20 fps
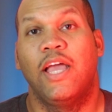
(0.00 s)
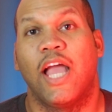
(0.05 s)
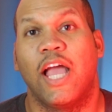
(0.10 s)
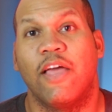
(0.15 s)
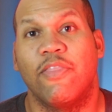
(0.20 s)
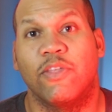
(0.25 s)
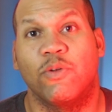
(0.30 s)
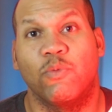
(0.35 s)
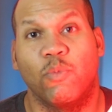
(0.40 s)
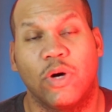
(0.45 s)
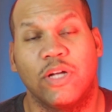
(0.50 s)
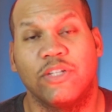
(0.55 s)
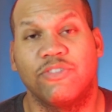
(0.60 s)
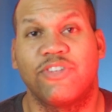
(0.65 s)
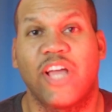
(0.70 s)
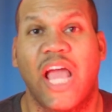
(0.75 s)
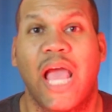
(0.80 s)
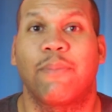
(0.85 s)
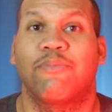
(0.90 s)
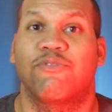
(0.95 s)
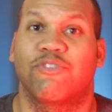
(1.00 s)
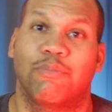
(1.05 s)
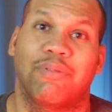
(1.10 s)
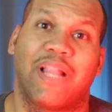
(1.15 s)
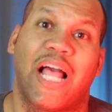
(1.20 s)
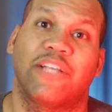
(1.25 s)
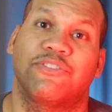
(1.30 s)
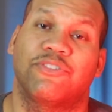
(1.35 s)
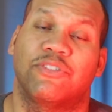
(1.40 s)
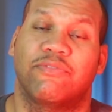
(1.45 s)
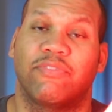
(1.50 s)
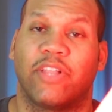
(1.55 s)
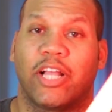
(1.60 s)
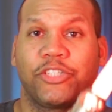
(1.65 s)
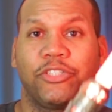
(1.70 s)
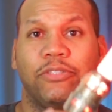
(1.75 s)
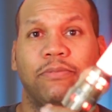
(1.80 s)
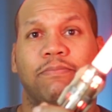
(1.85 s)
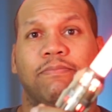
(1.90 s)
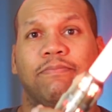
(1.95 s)
And then one tap for blaster
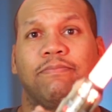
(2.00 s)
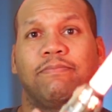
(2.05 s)
deflection.